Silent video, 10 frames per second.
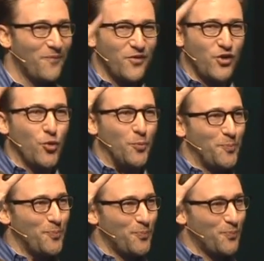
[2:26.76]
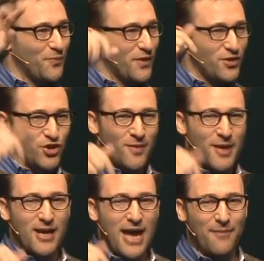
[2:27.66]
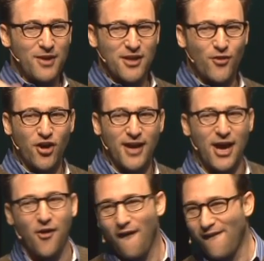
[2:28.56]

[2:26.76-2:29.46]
2. Do you know how many there are now?